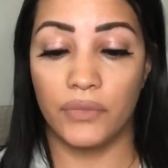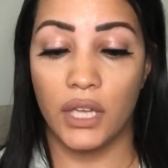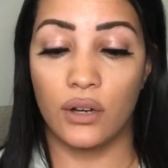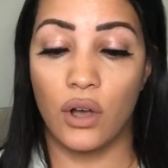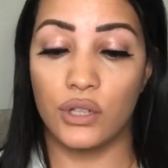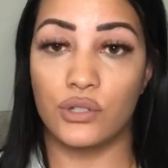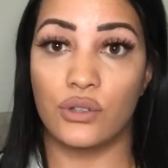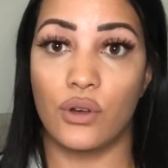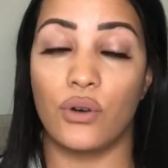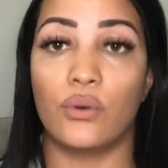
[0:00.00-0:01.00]
It
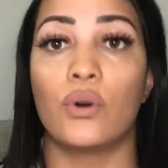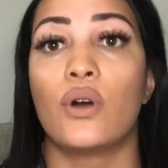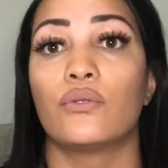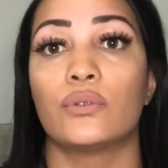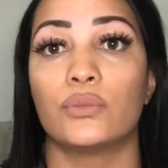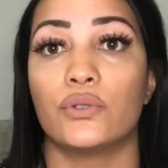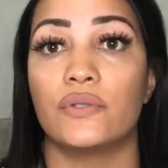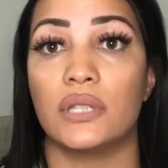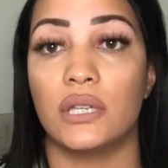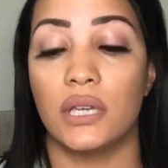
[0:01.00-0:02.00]
also
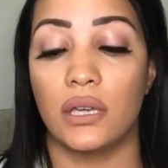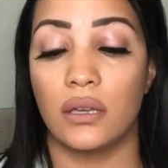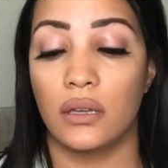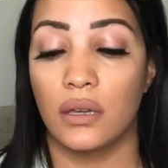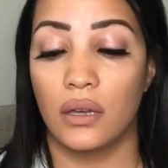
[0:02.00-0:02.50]
removes any